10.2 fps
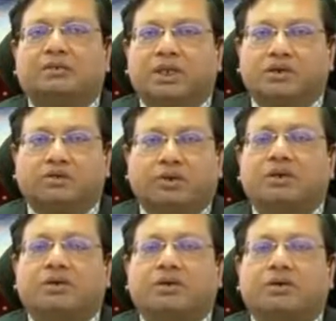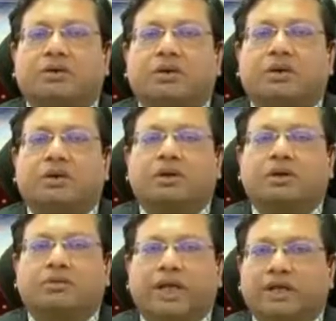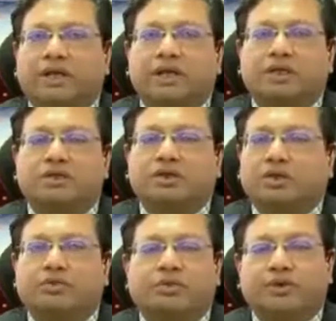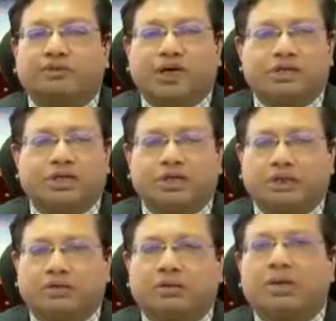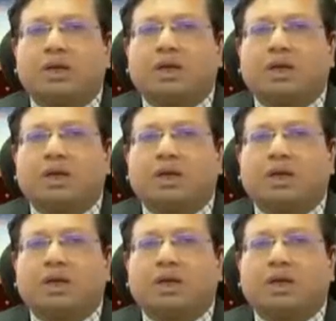means 1 crore vehicle is equipped with FASTag now.